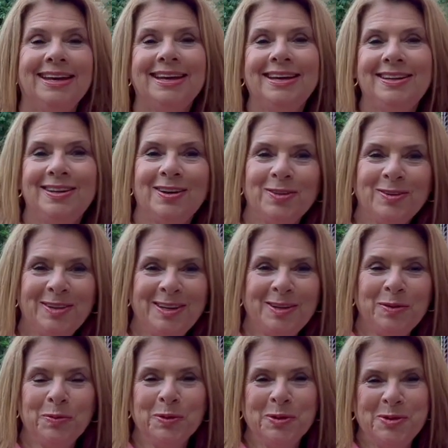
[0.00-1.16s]
another
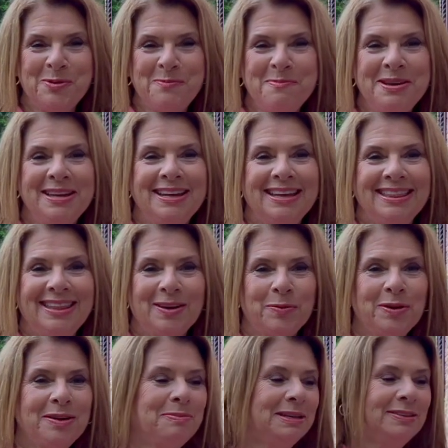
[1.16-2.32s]
little room that
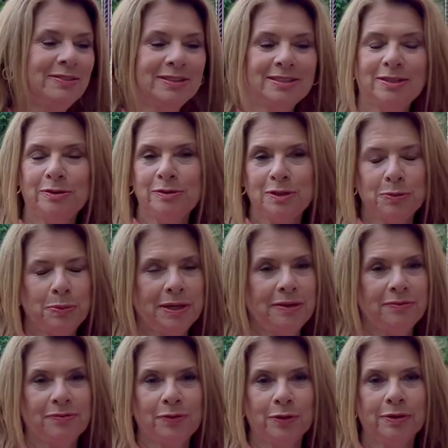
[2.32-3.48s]
would have been just so sweet
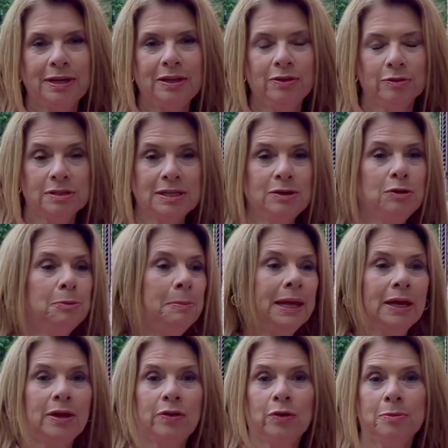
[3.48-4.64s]
for either a single
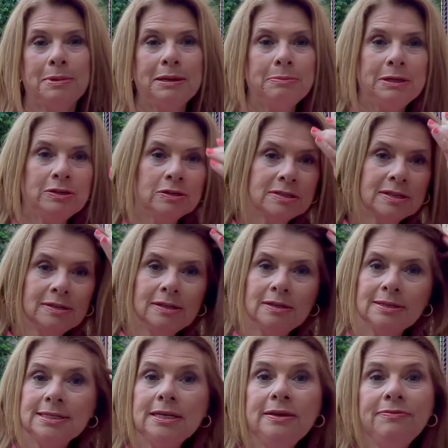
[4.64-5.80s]
bed or maybe just a little
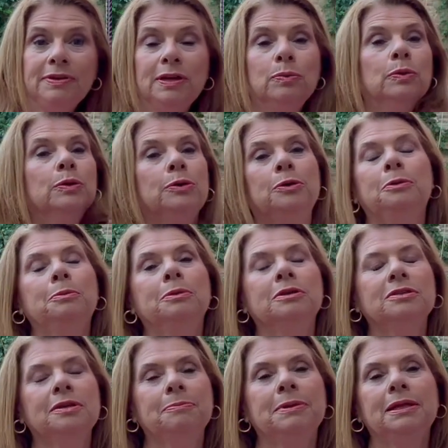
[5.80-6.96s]
TV room or
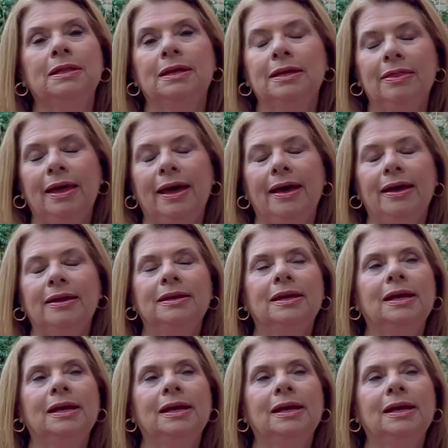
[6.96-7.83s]
something like that.